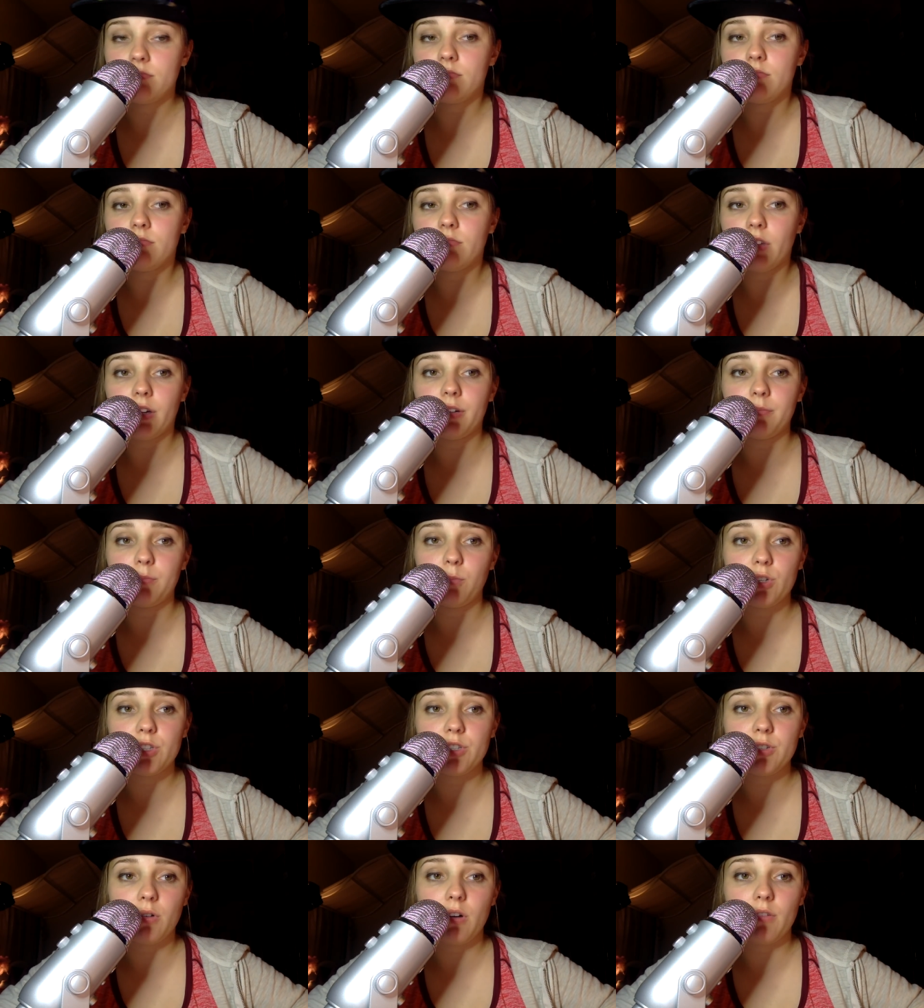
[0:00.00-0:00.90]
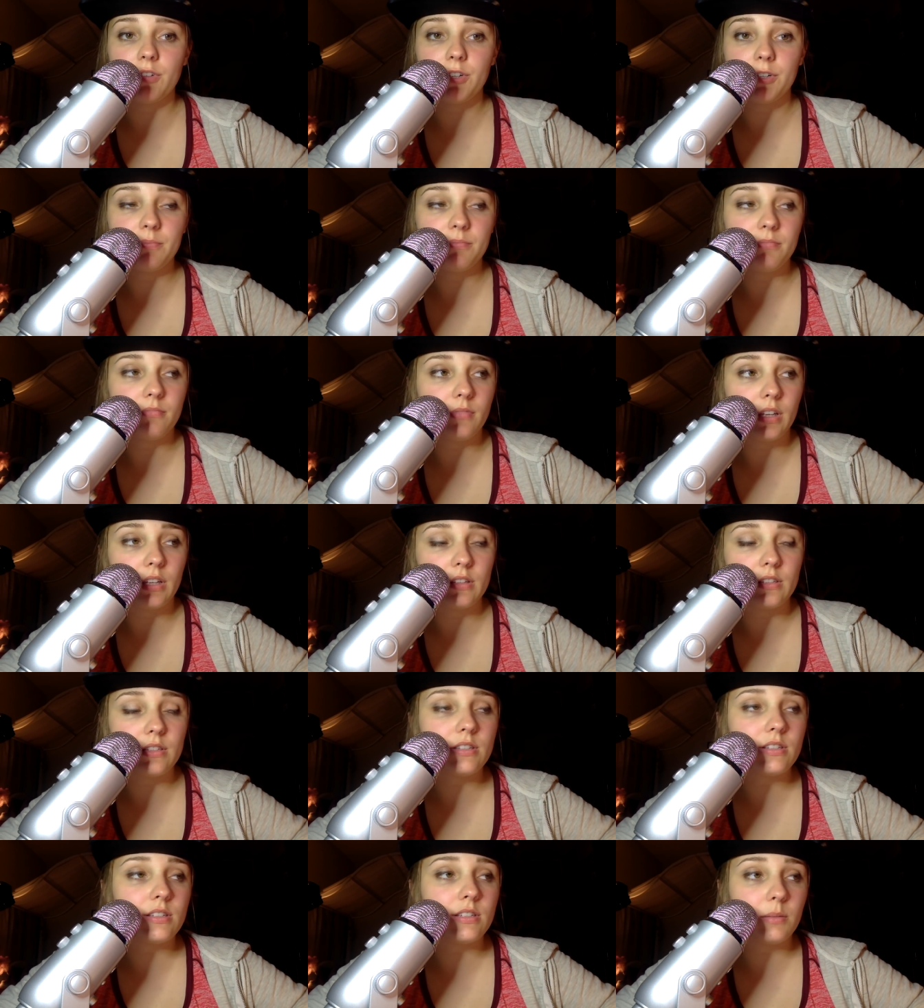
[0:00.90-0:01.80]
None whatsoever.
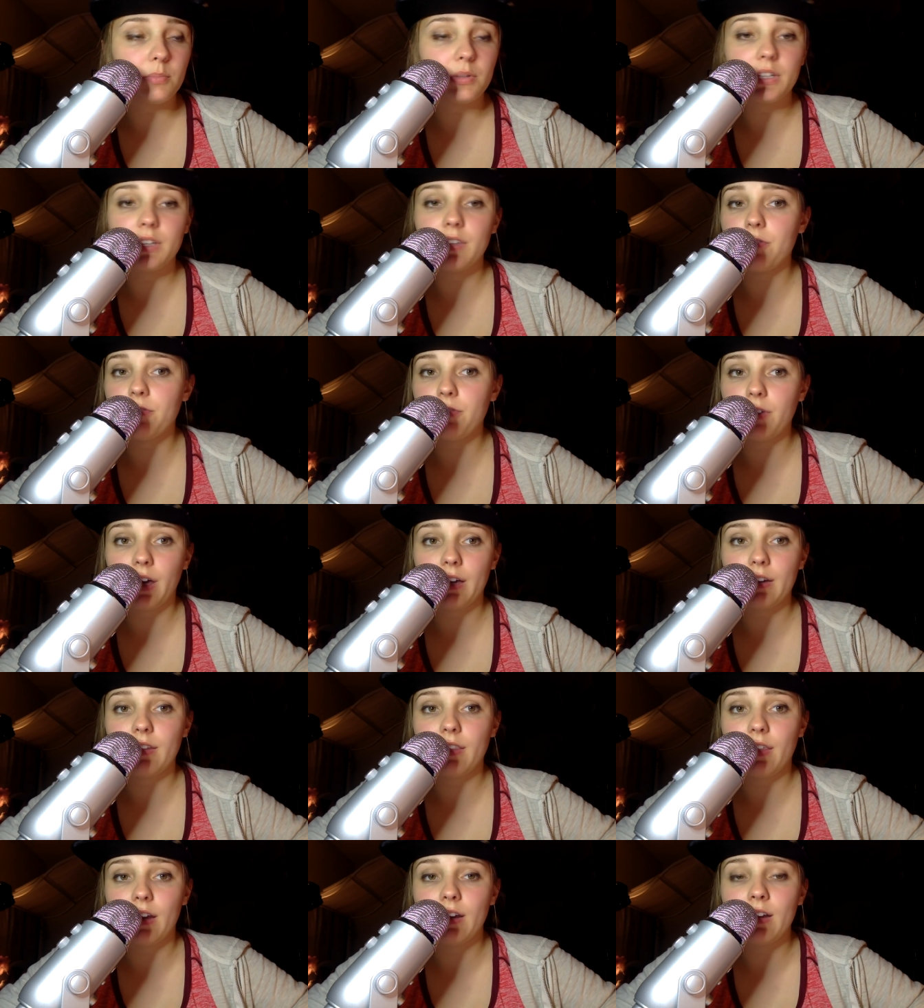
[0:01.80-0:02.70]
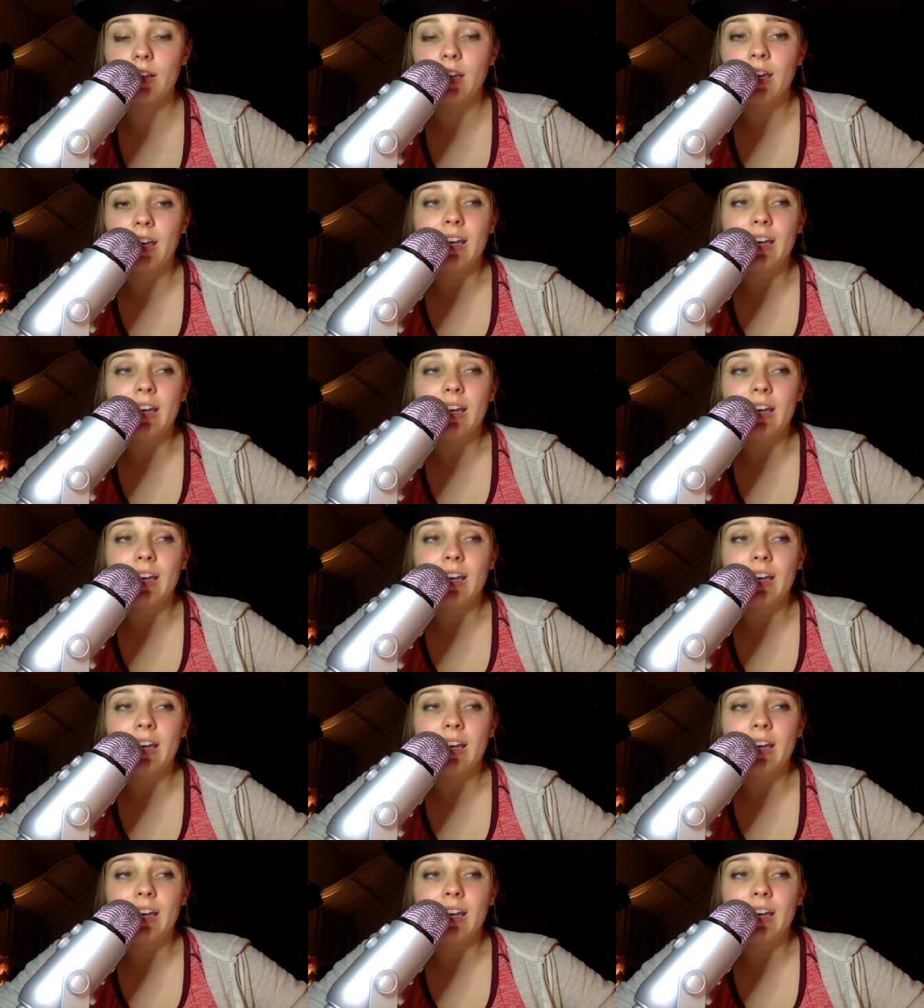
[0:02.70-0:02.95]
It's simply the fact that